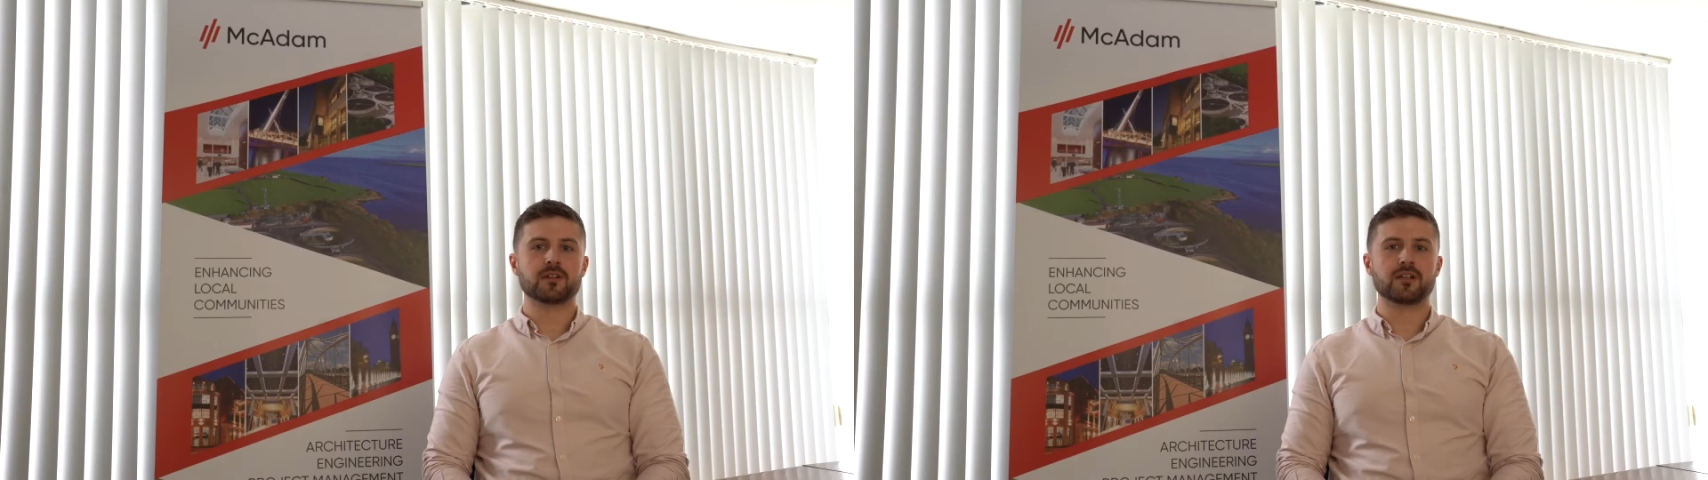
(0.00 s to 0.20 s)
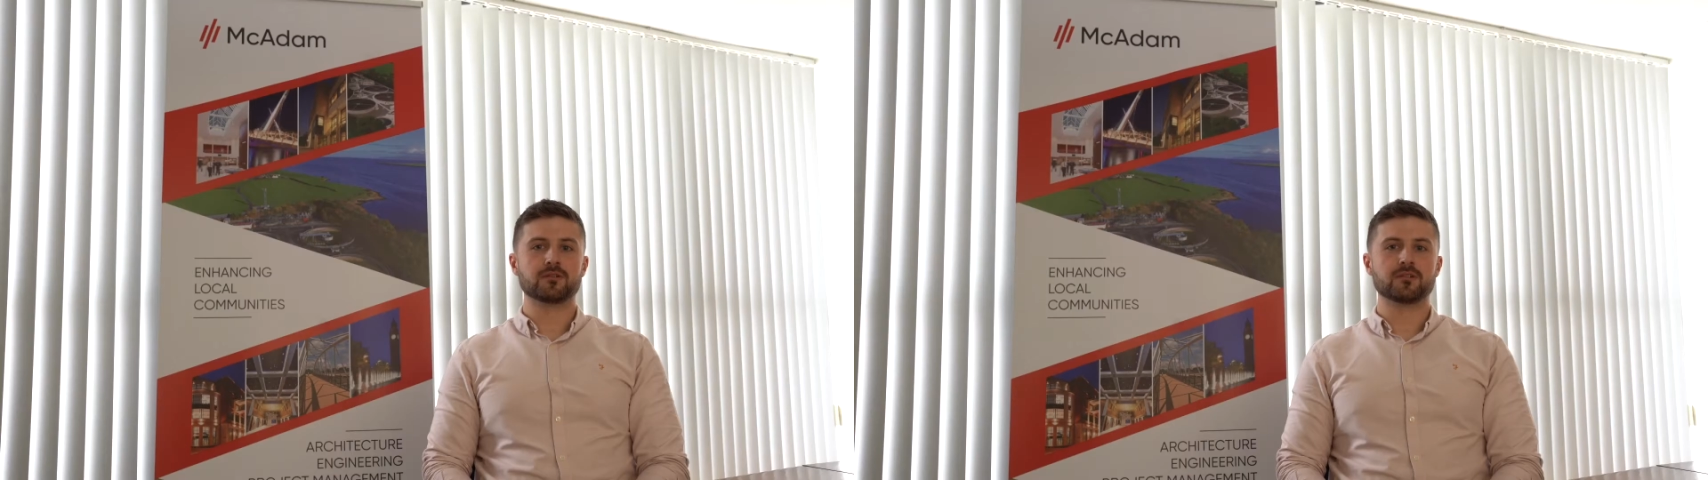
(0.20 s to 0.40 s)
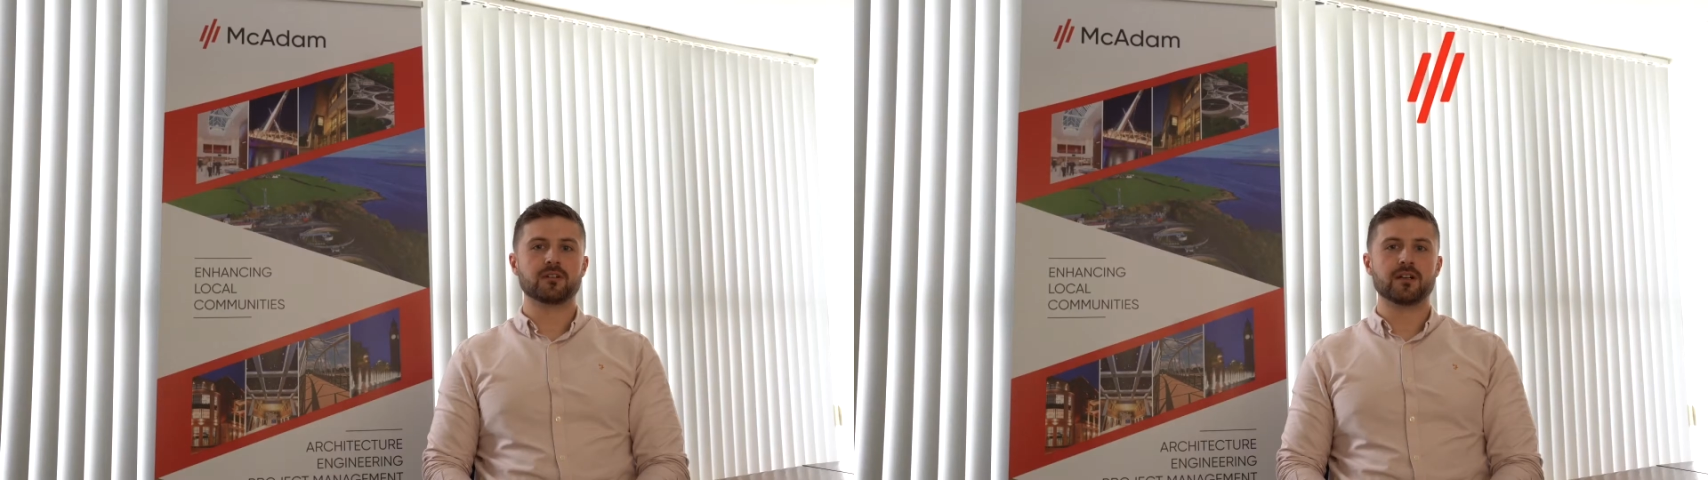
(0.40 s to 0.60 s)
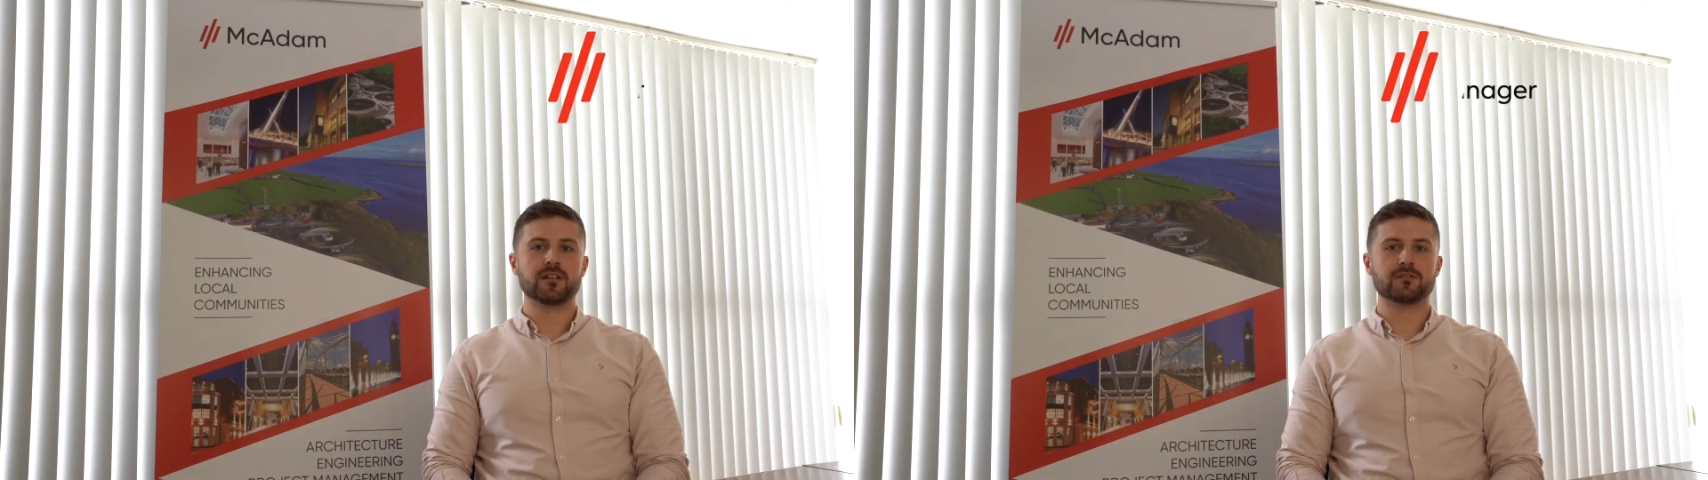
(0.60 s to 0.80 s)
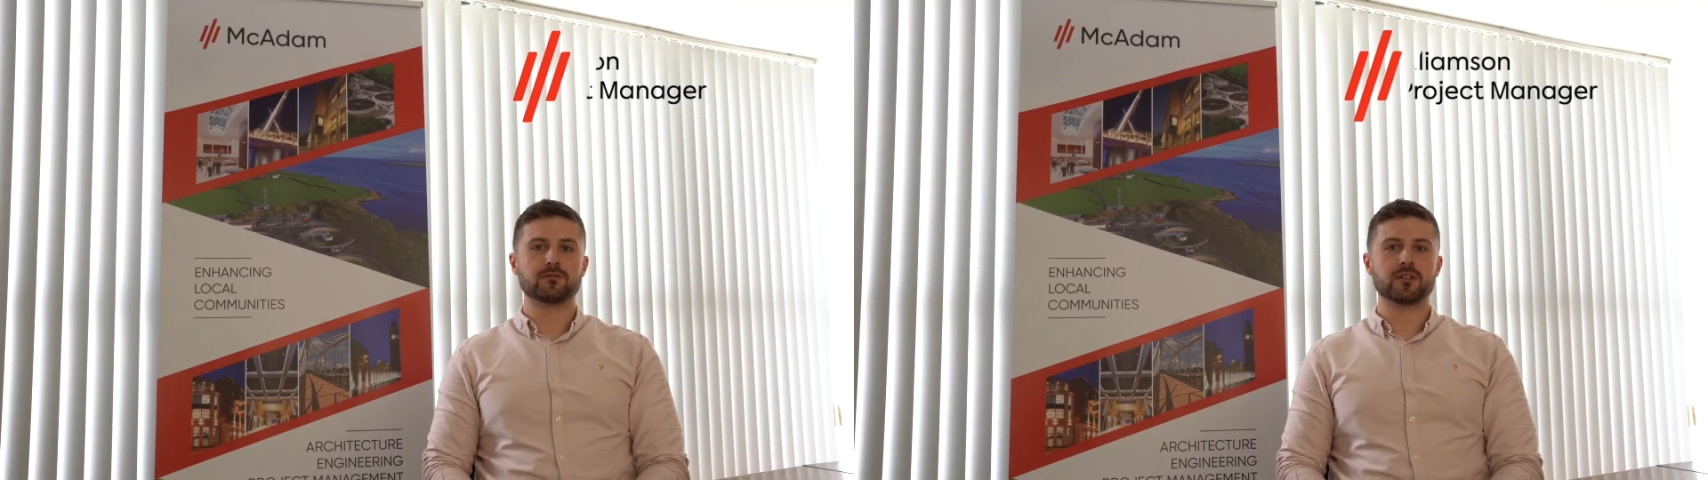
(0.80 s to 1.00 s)
Hello, I'm
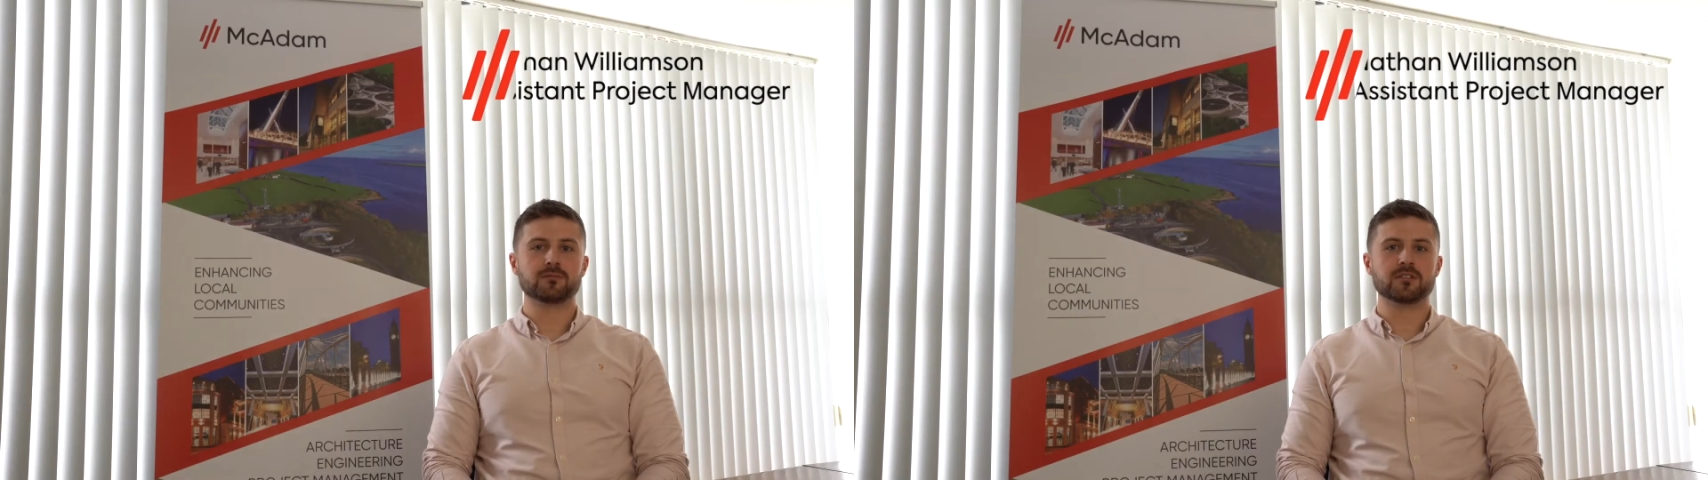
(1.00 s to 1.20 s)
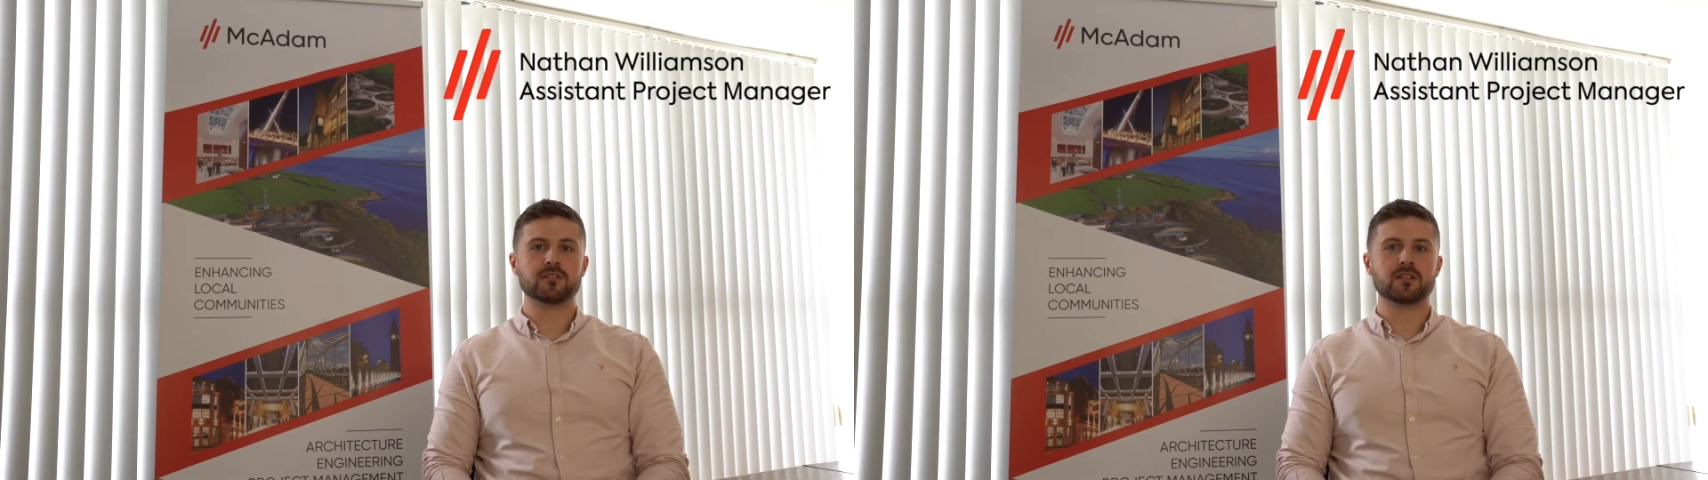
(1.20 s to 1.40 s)
Nathan Williamson